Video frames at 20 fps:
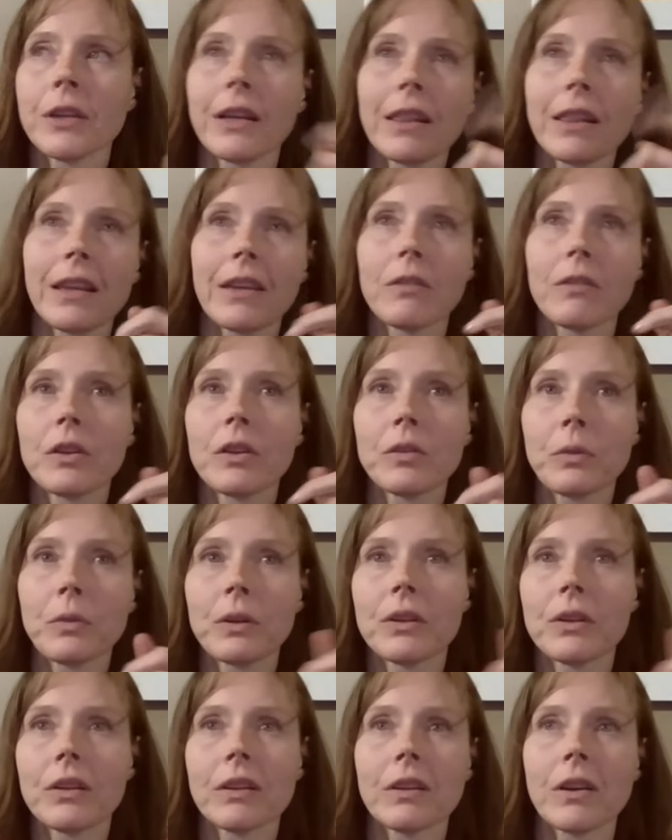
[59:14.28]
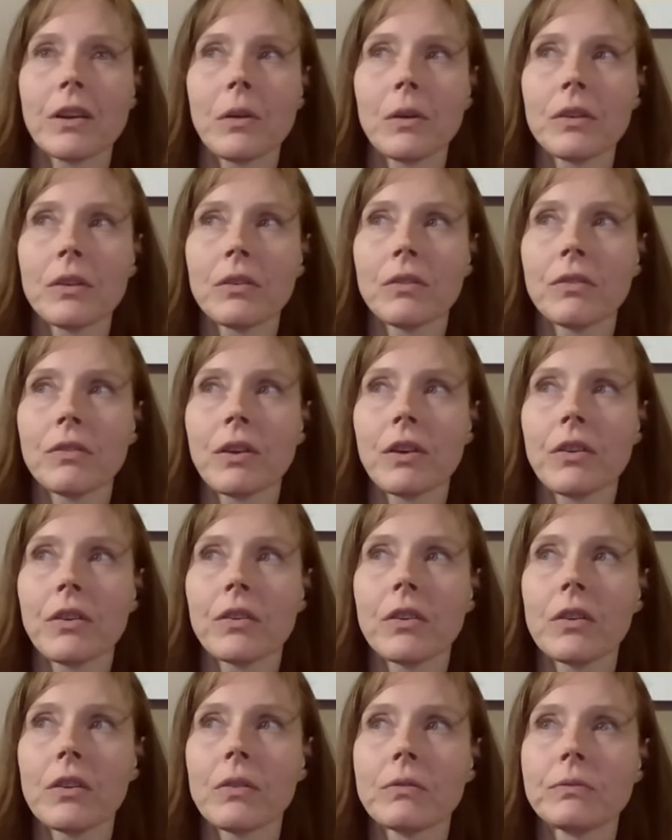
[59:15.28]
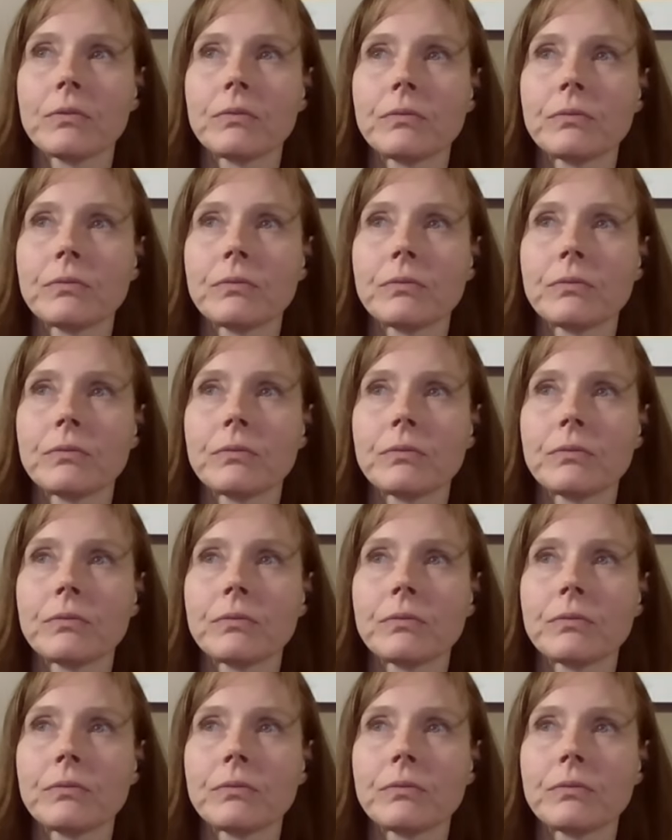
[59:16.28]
trying to think of which one to go into first.